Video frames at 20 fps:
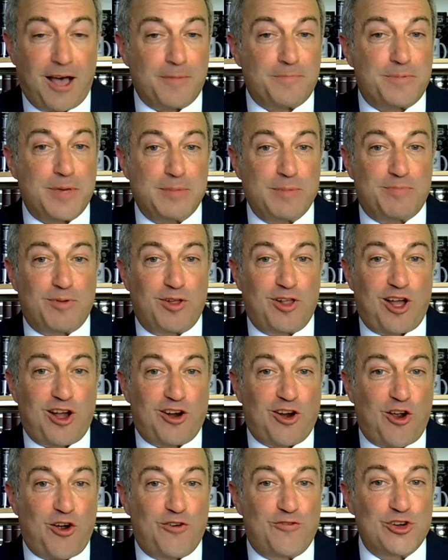People
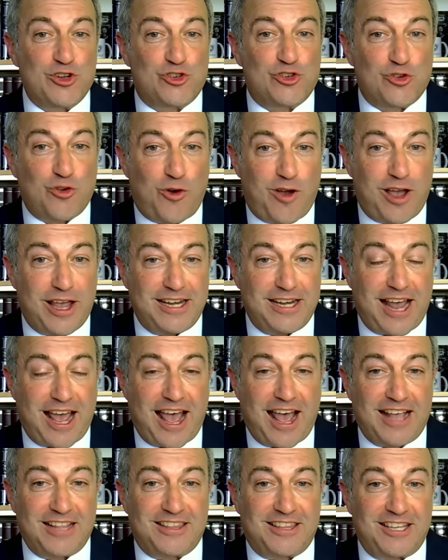are overjoyed
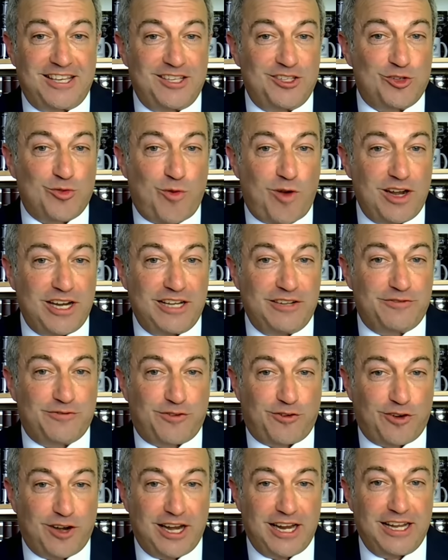at the 20
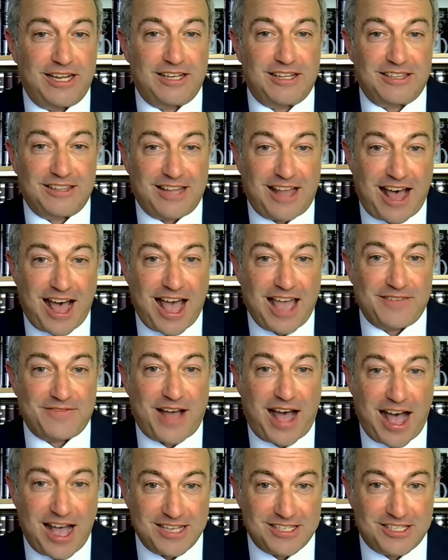free live
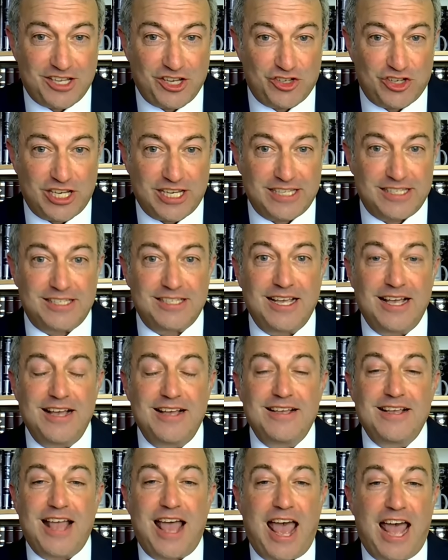hostages
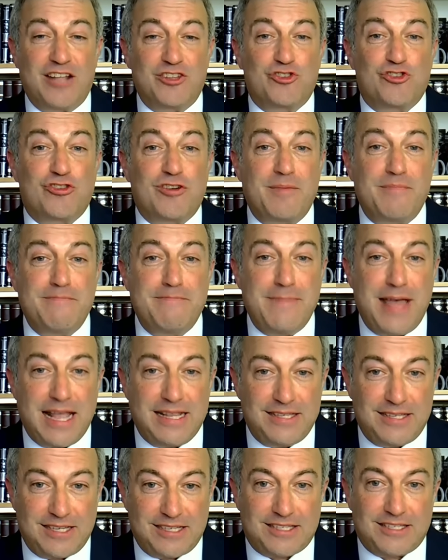and
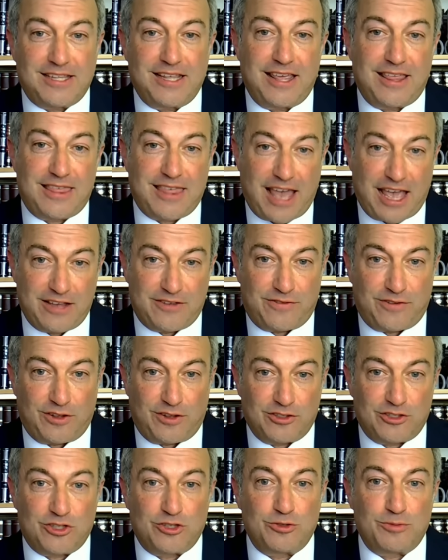tremendously
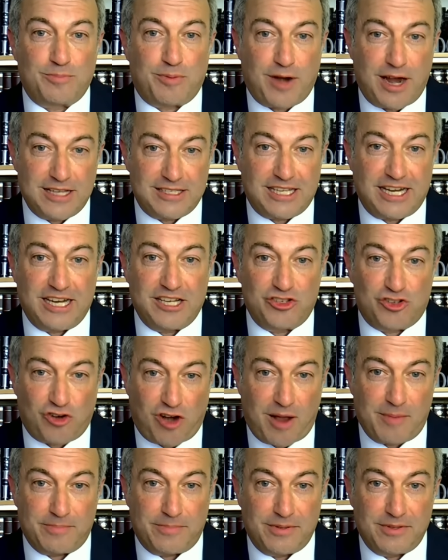thankful to President
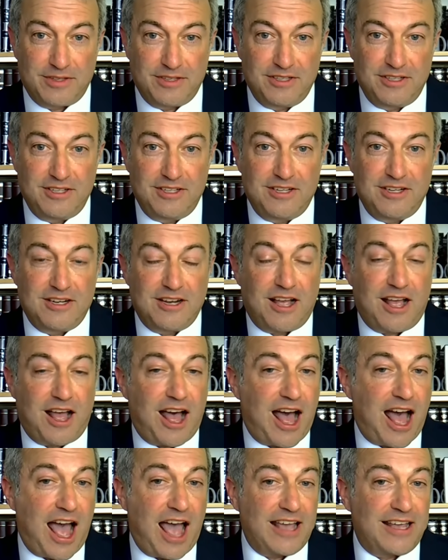Trump.
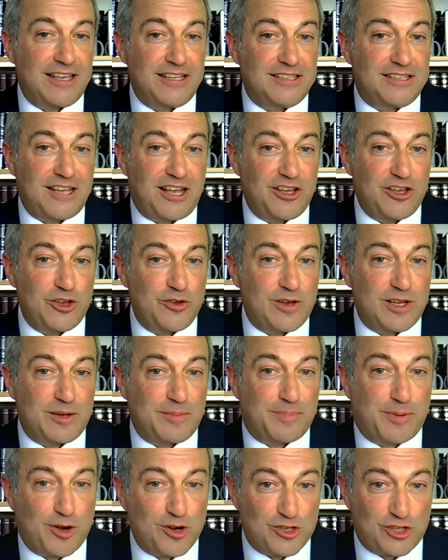I can tell you in a
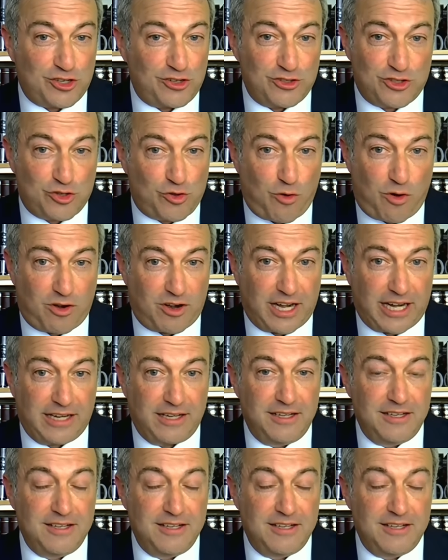personal story